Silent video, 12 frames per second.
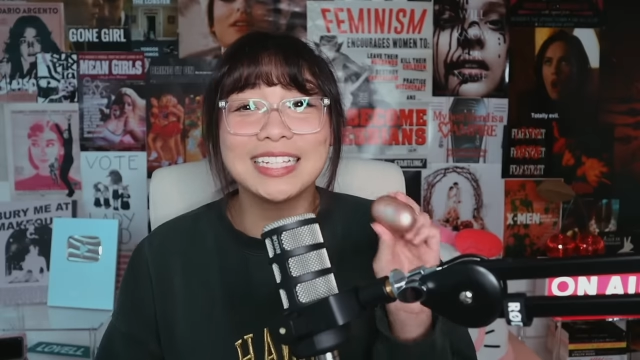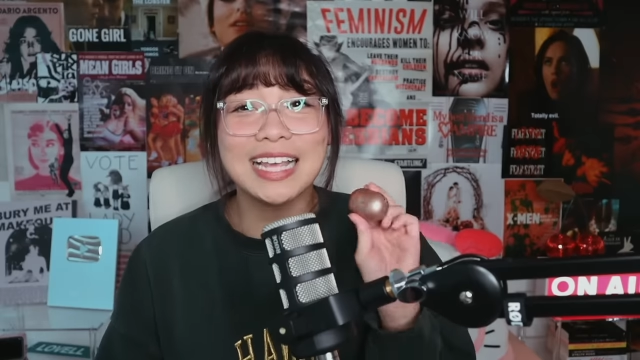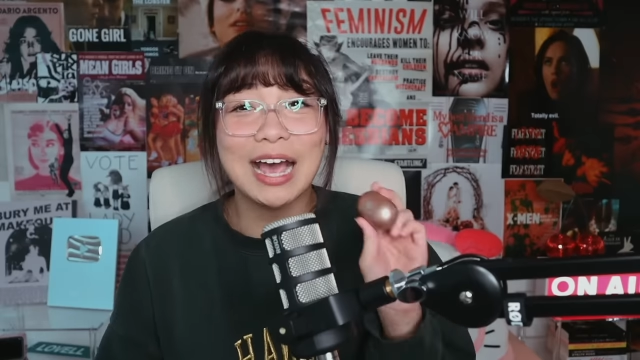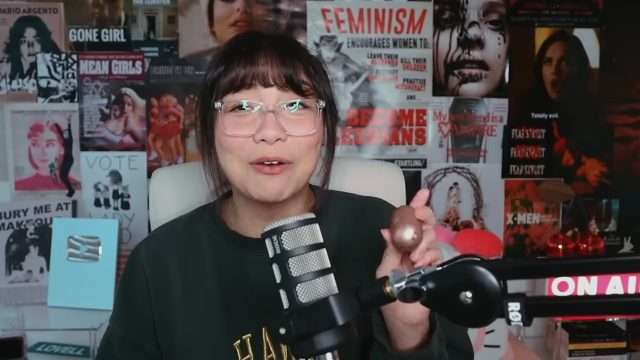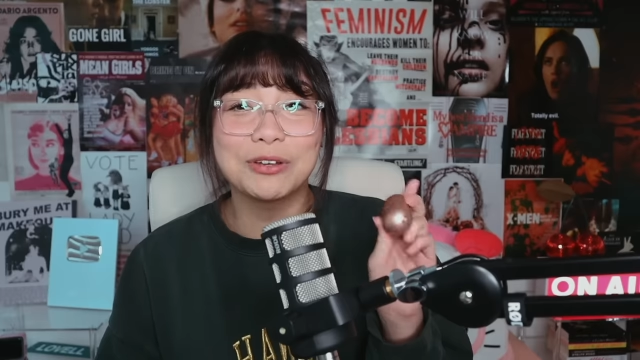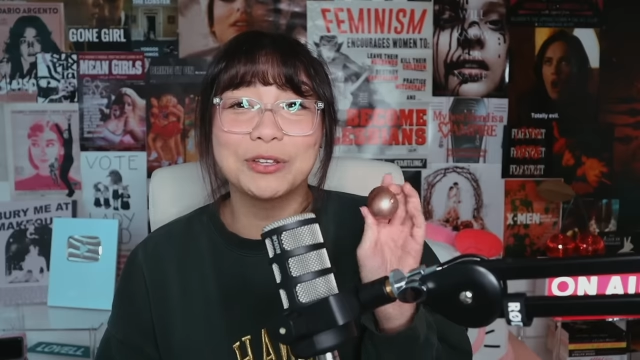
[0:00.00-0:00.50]

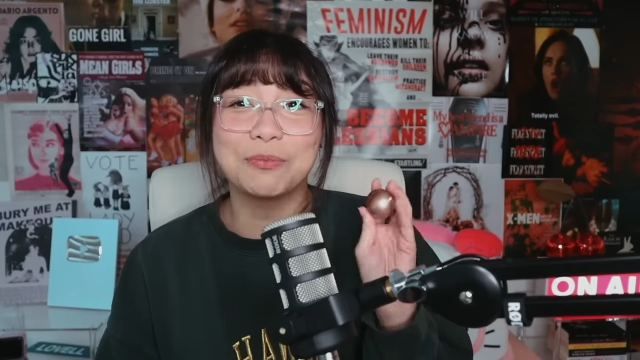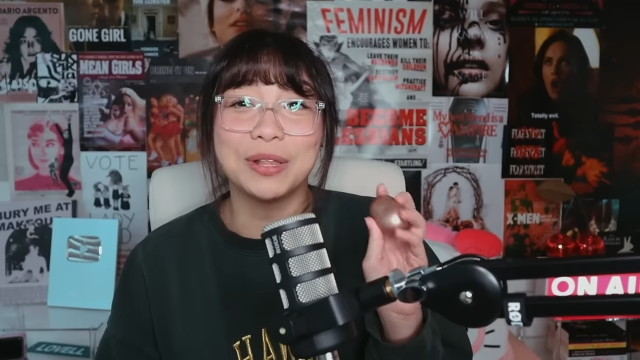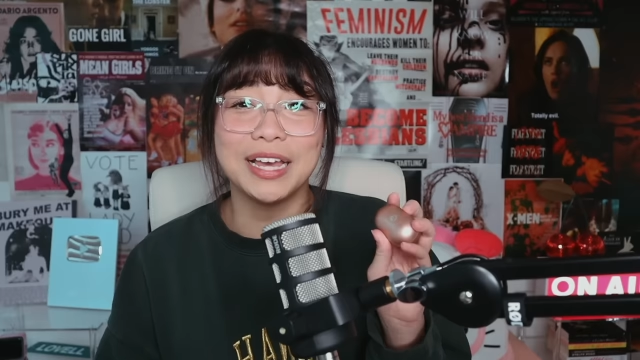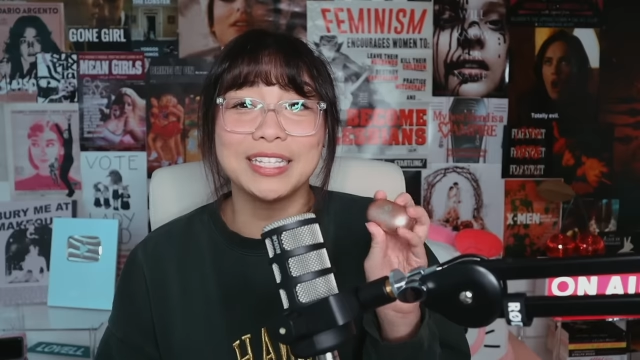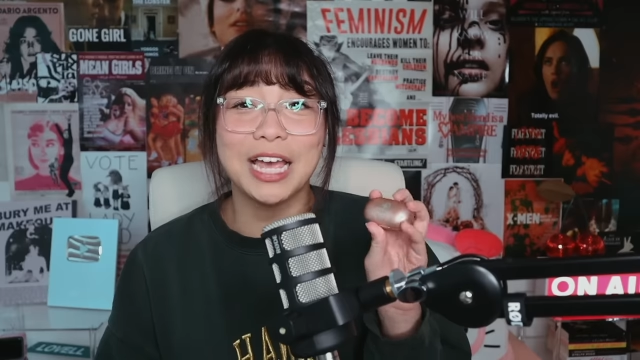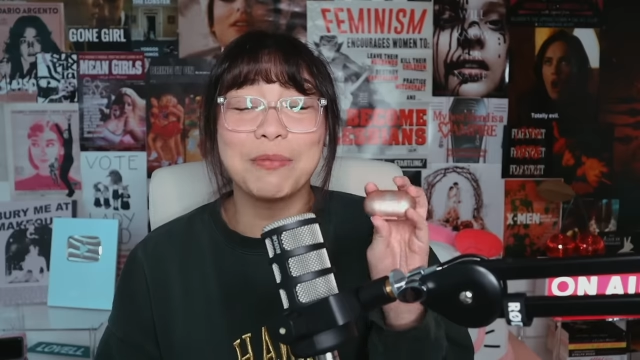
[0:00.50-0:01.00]
hours
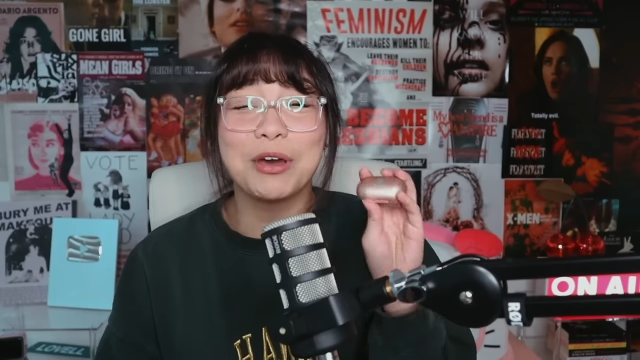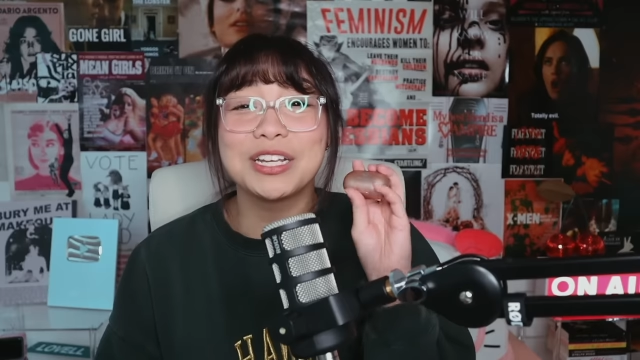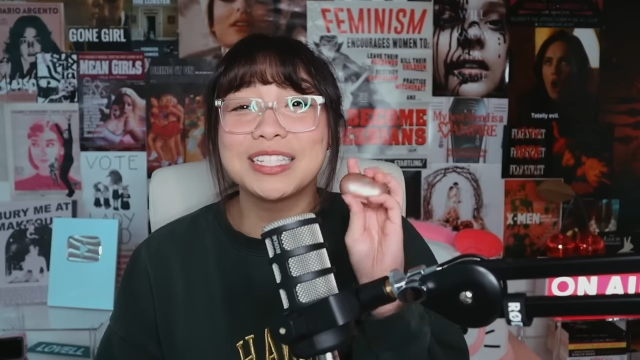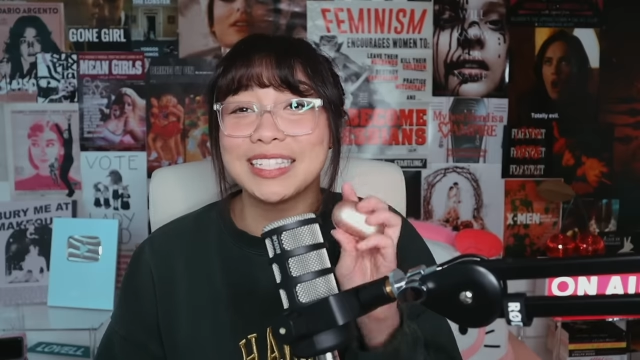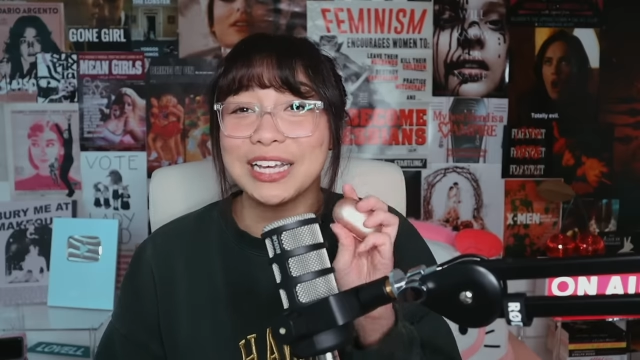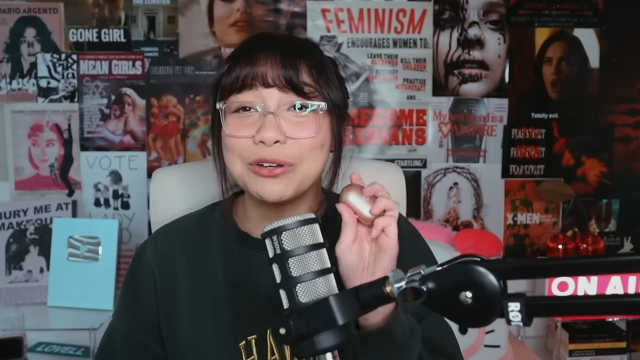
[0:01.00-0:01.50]
playtime on
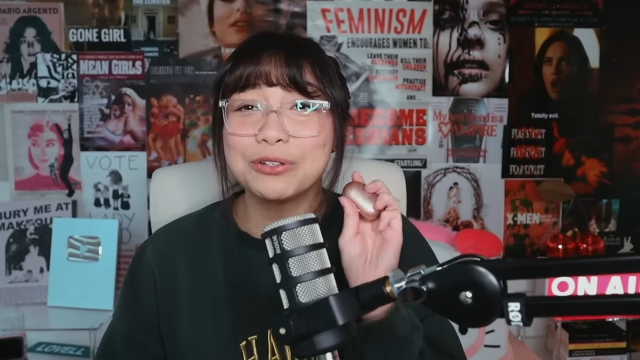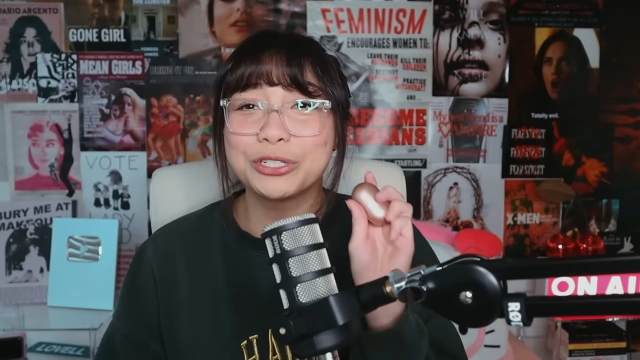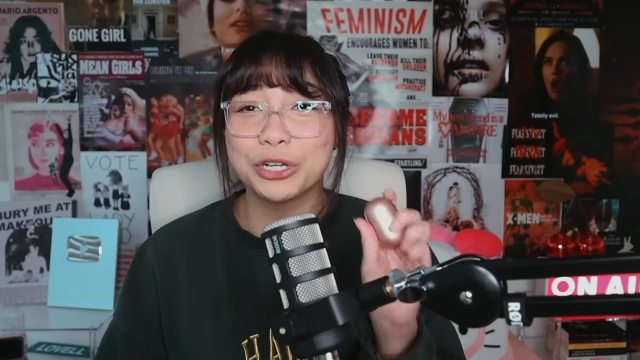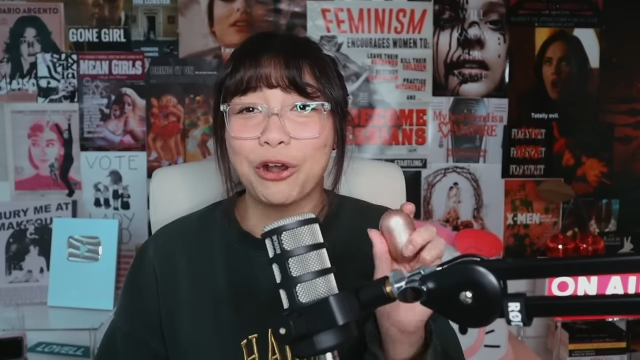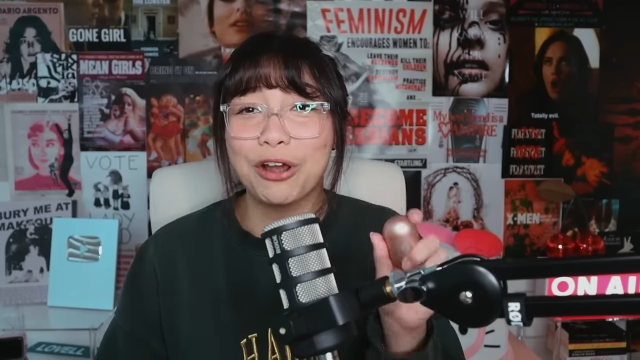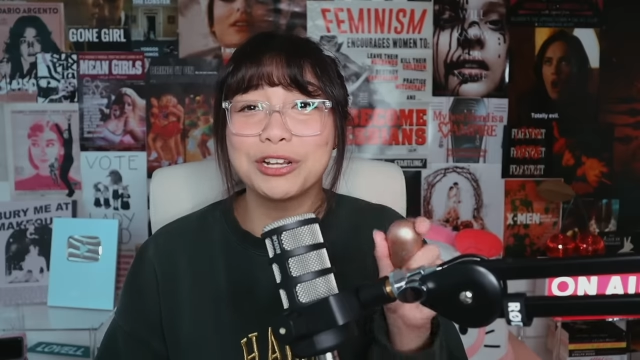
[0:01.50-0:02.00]
a single
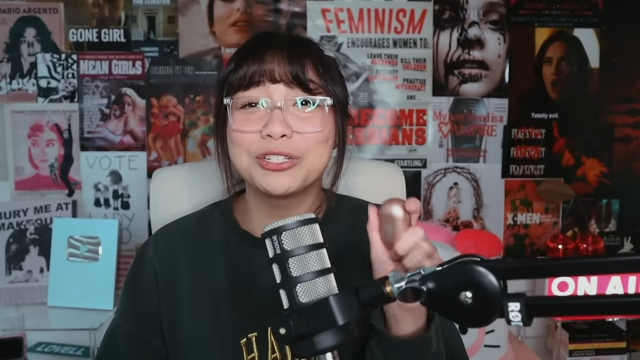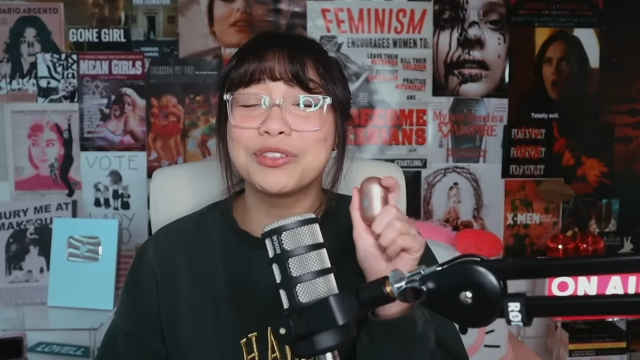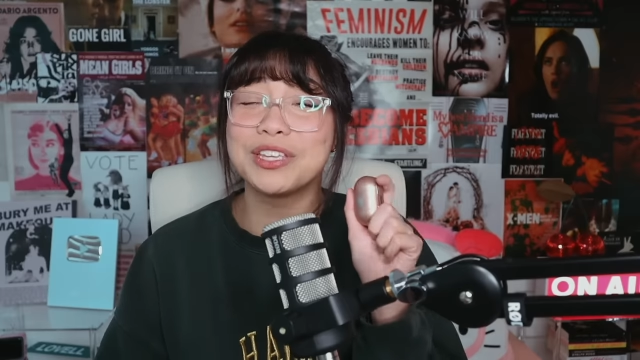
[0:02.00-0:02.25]
charge.